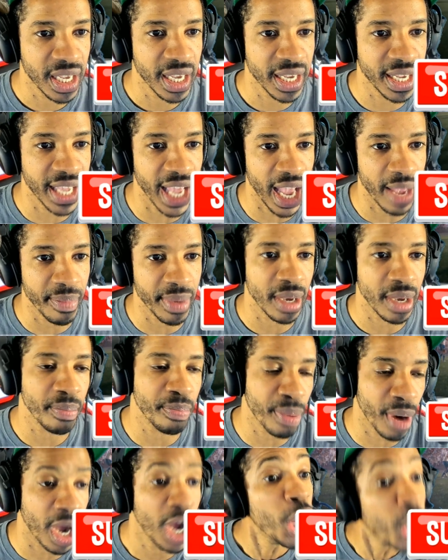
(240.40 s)
gaming,
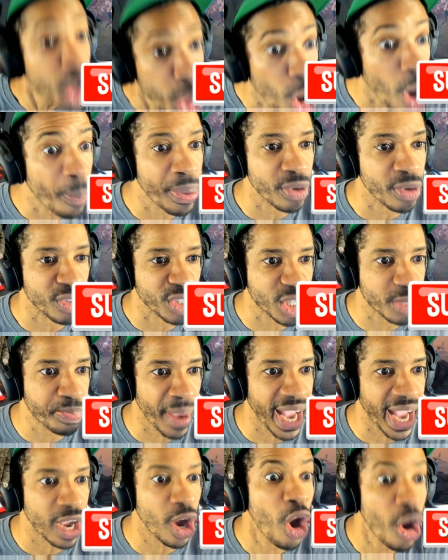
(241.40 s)
bro. You gonna put
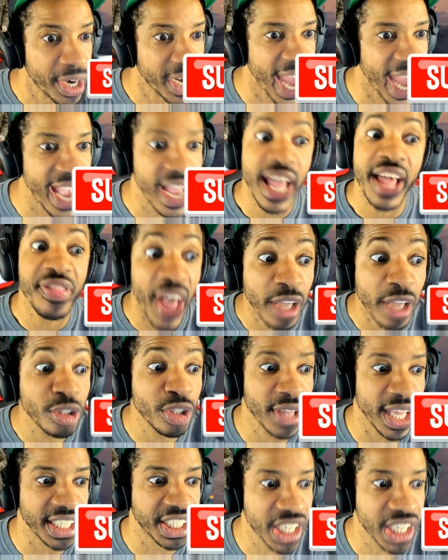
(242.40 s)
respect on that. That's what they
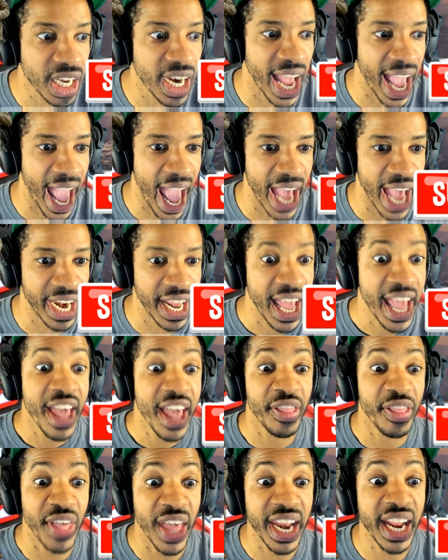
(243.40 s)
should have had.
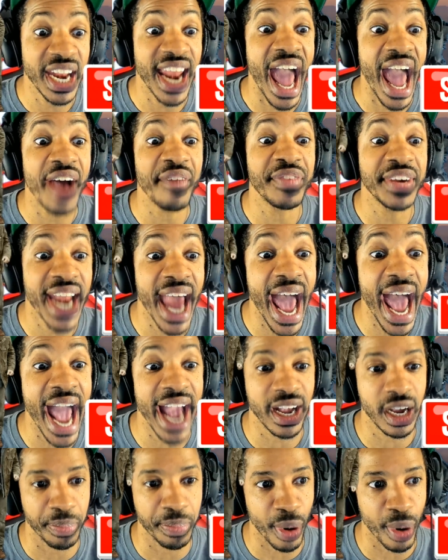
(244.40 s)
They didn't have knack,
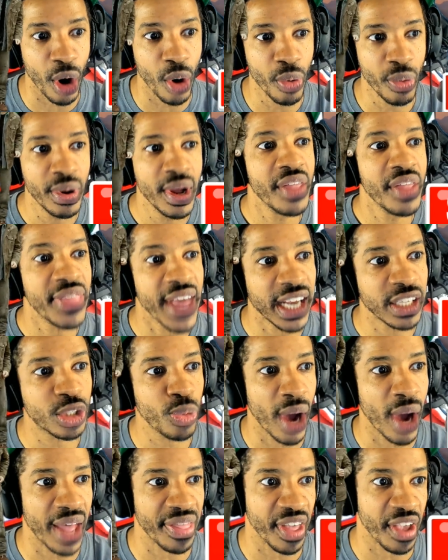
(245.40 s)
bro. That's
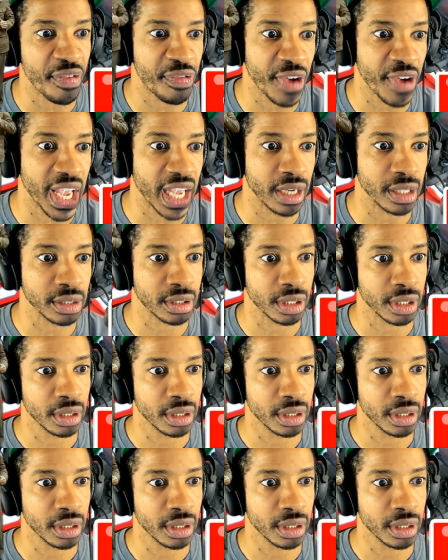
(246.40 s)
why they failed.